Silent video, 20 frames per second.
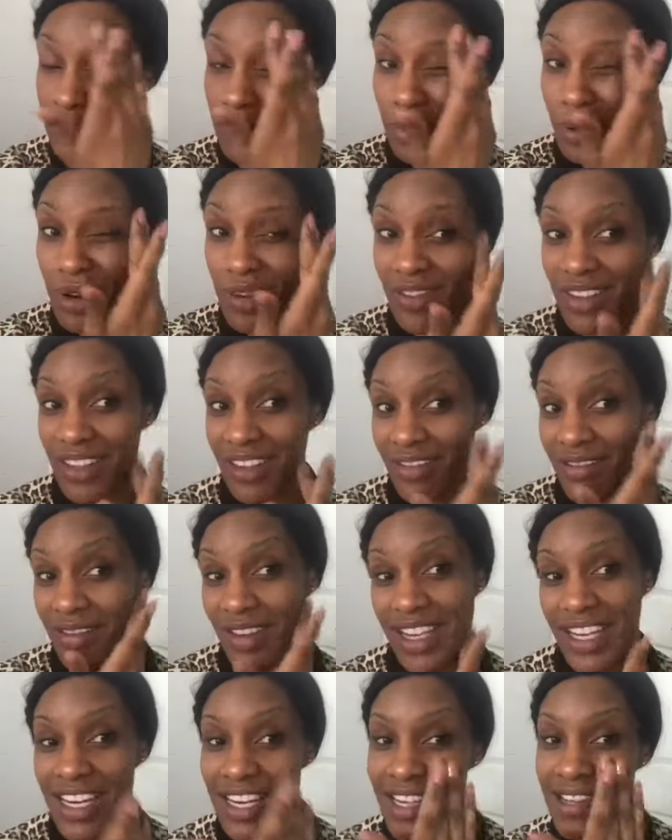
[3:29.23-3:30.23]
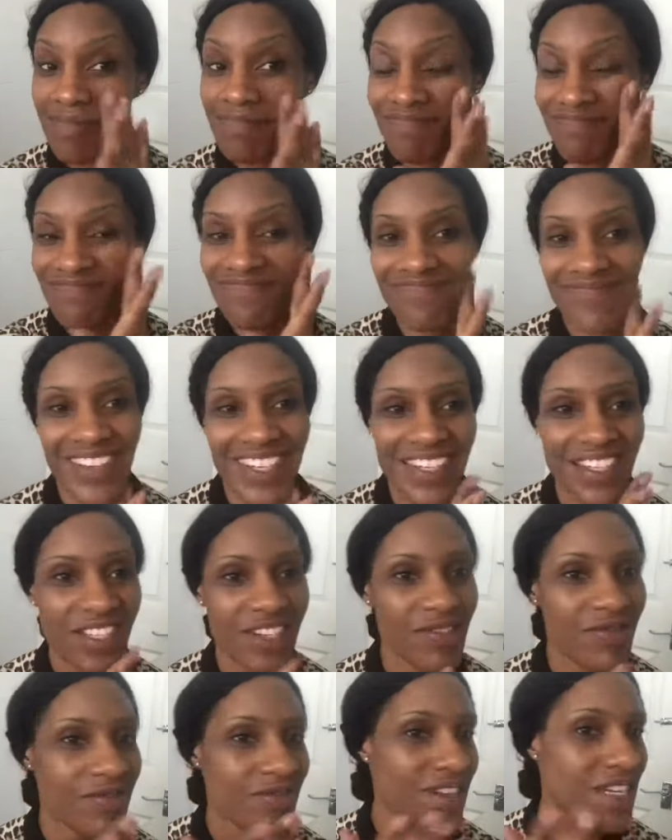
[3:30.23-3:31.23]
proving that really
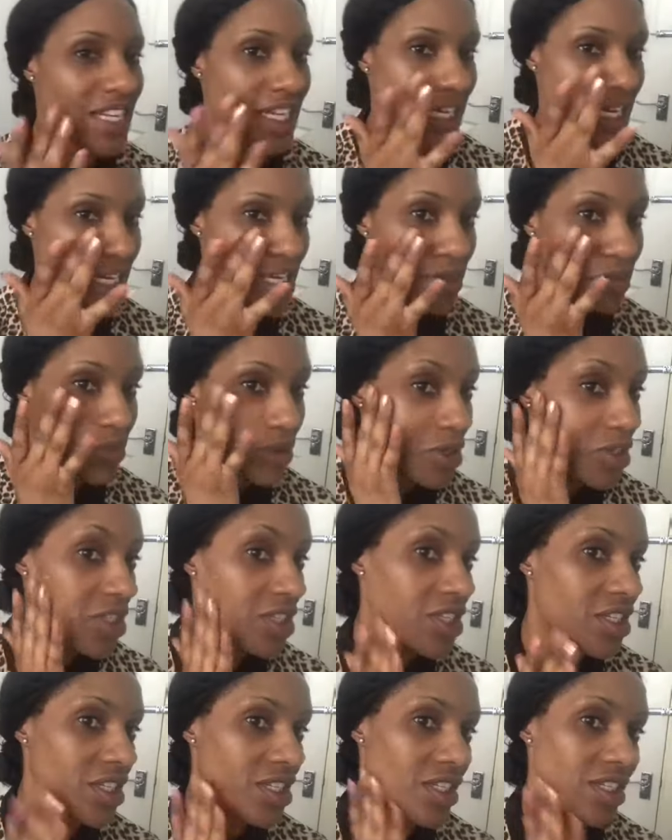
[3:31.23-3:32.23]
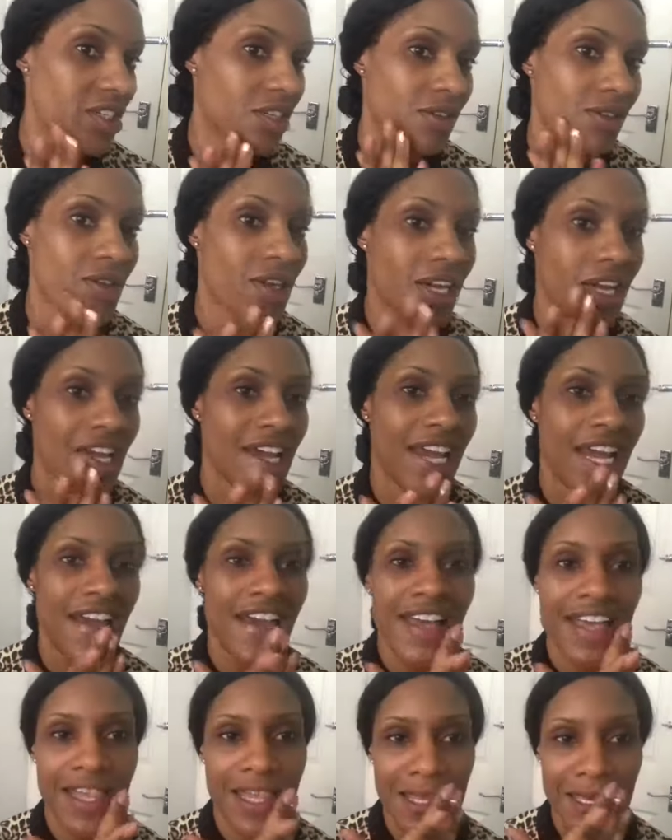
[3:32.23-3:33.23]
don't really need brushes to do
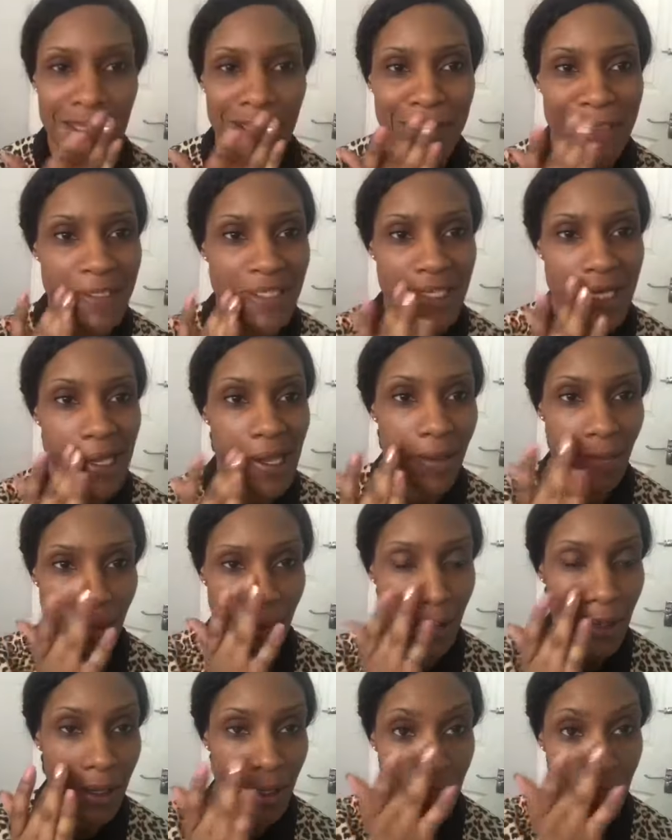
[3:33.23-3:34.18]
this step.